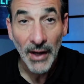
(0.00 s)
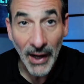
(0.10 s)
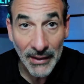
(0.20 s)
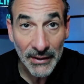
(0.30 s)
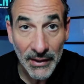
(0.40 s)

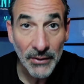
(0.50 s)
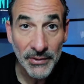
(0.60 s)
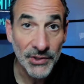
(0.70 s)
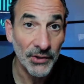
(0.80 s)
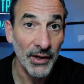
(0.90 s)
I
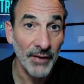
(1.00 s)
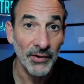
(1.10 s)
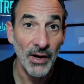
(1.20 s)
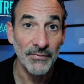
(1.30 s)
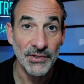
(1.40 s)
literally started having
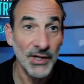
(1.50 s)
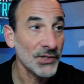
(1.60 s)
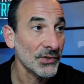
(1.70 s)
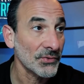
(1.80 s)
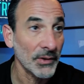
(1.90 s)

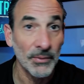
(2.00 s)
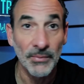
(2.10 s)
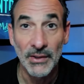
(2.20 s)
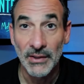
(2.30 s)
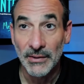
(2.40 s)
conversations with him,
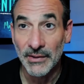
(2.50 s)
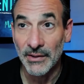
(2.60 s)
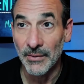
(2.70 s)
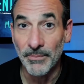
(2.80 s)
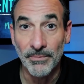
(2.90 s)
you
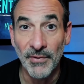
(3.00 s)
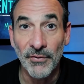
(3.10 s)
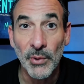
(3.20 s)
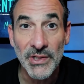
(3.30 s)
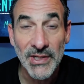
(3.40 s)
know,
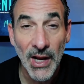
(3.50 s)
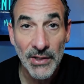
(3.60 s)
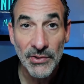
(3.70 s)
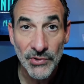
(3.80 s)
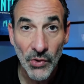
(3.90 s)
before he was
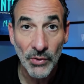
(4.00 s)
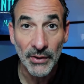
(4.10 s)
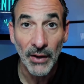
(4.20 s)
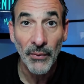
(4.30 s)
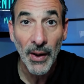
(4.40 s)
10 years old
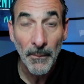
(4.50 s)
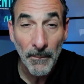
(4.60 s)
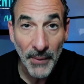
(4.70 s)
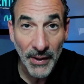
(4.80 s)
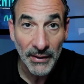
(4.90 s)
around
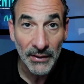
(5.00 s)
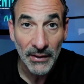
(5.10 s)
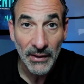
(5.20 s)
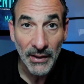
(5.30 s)
money.